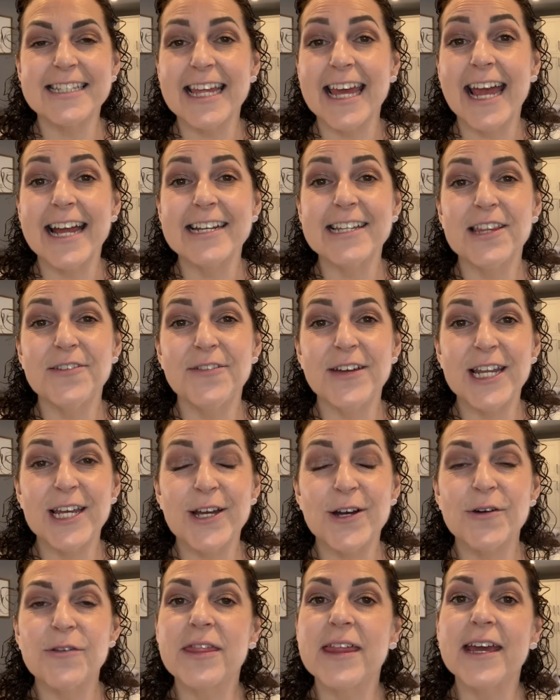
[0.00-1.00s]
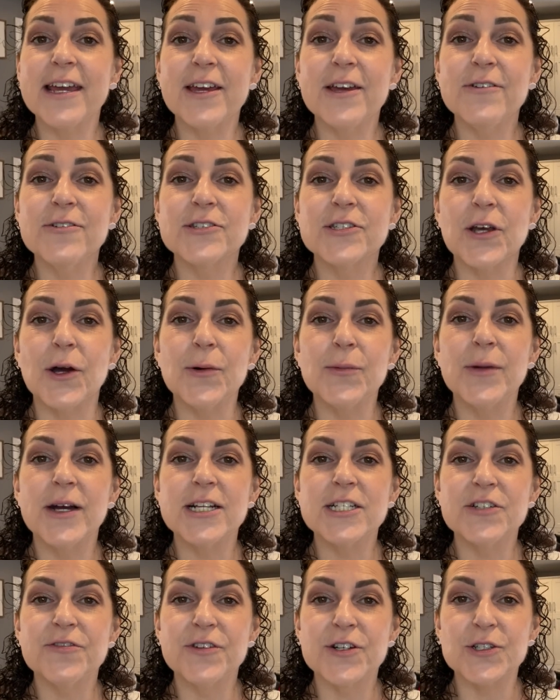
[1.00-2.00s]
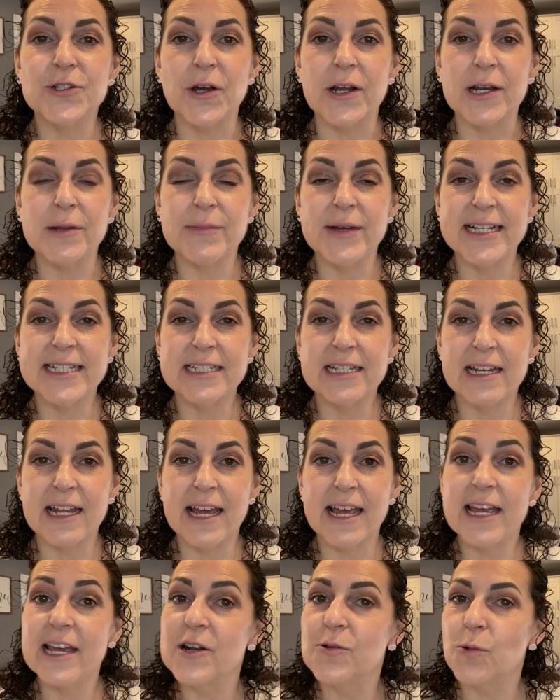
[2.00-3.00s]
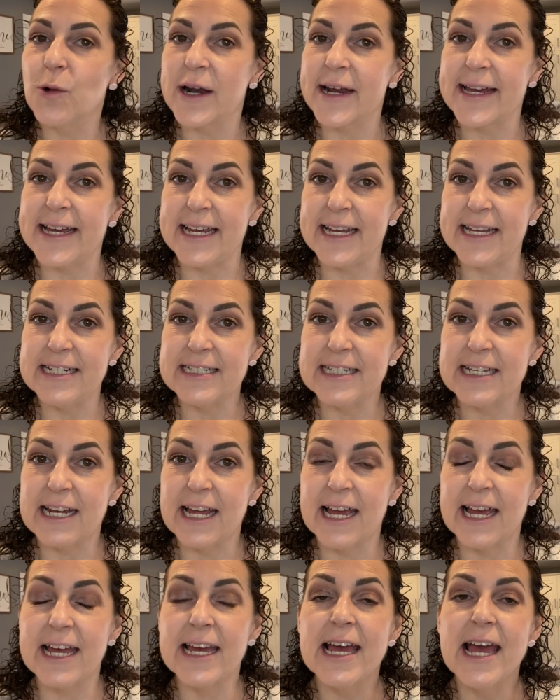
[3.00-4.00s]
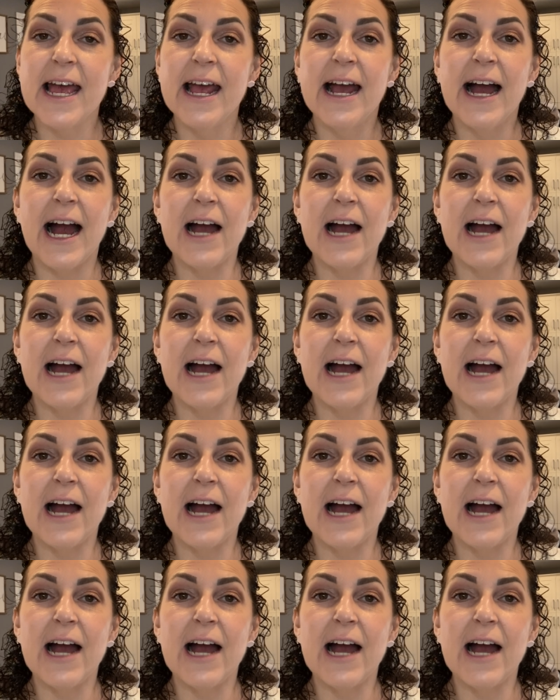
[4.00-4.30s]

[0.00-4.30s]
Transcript: the end of the video. Thank you so much for joining me today in what I eat today.